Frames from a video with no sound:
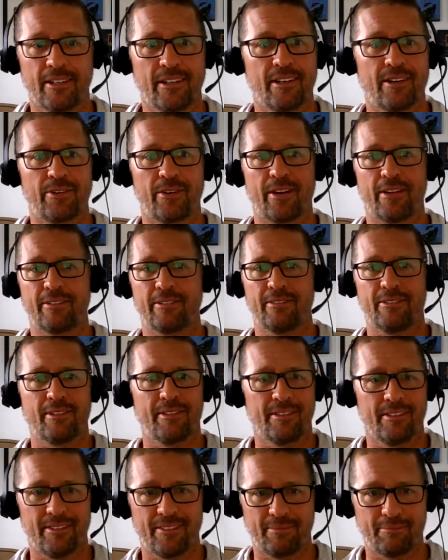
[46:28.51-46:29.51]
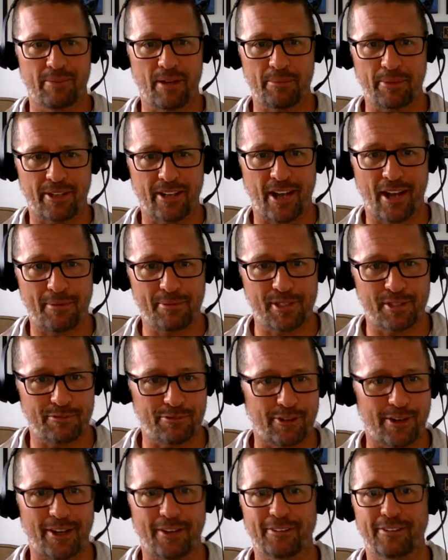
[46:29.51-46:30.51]
around public option
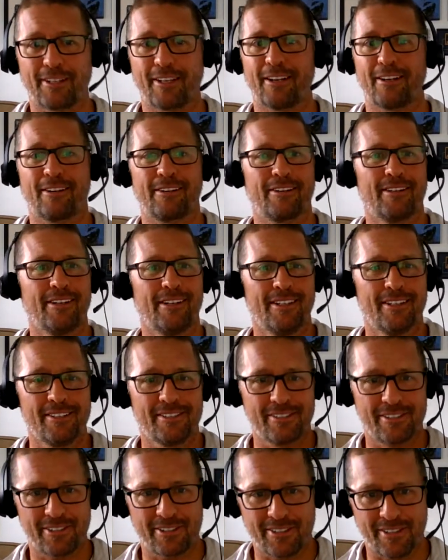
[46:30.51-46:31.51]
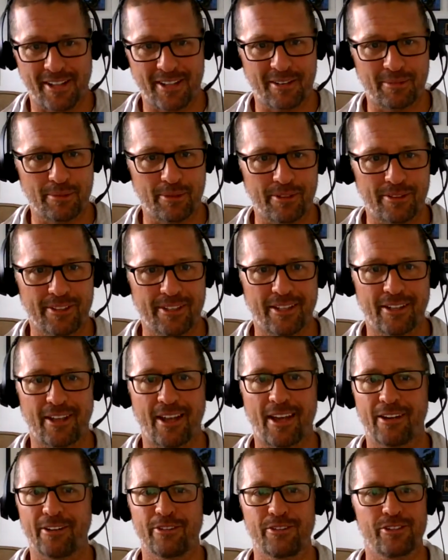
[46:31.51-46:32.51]
for healthcare, sustainable
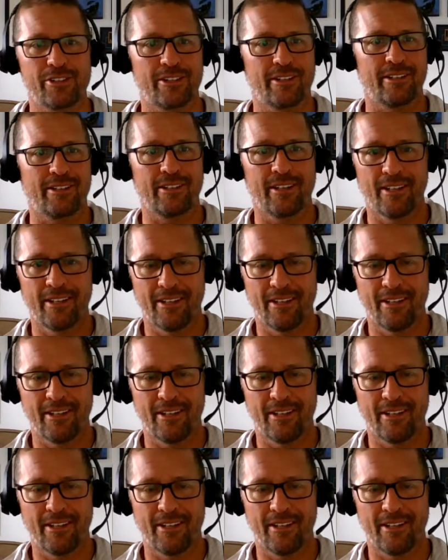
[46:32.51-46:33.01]
energy,